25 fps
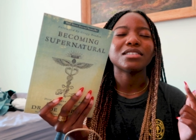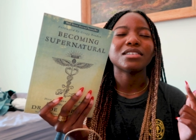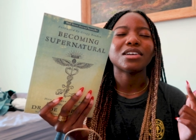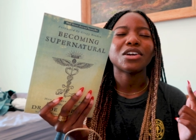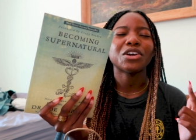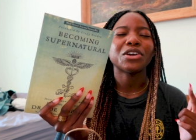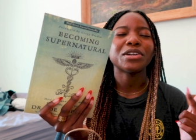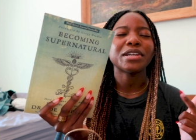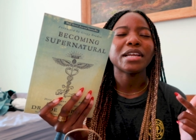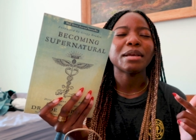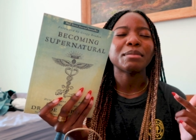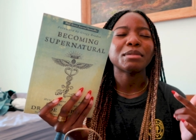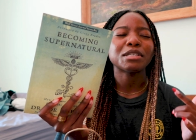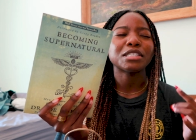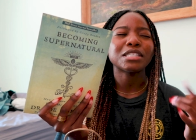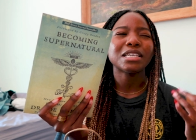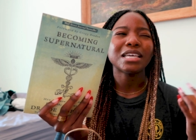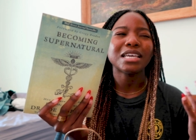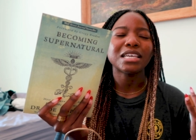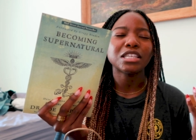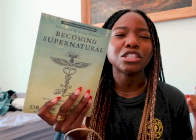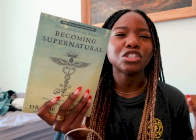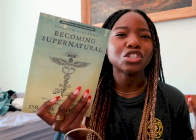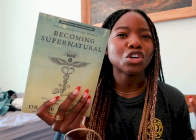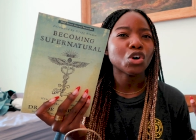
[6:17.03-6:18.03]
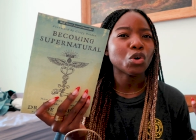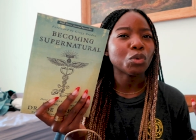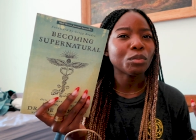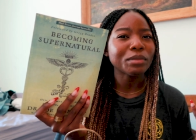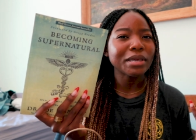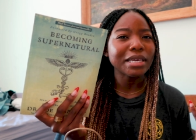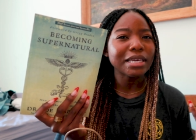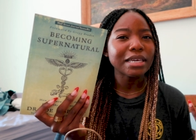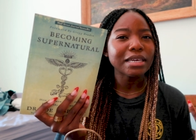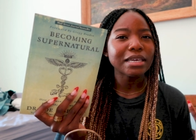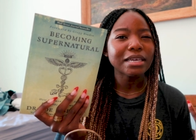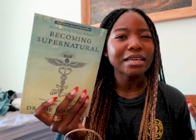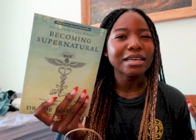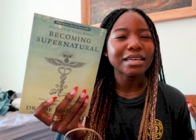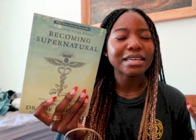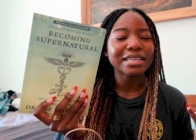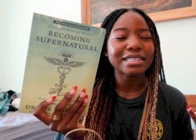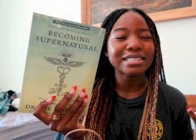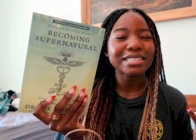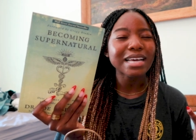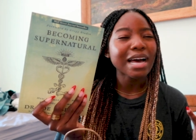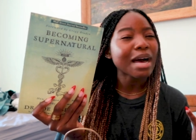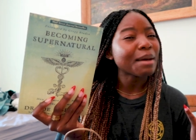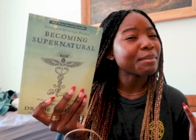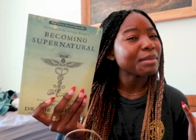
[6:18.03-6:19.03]
her name is Hitomi,
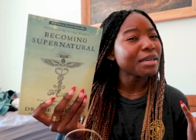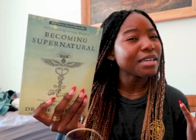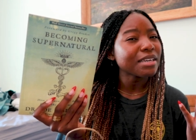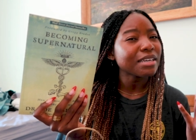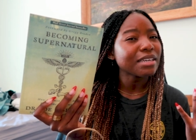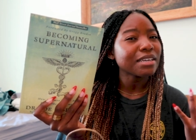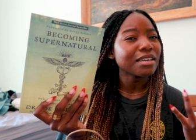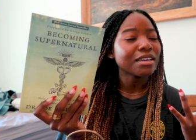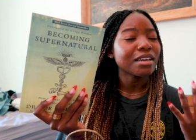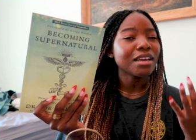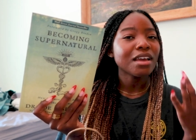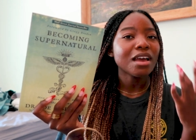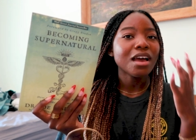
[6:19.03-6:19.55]
Hitami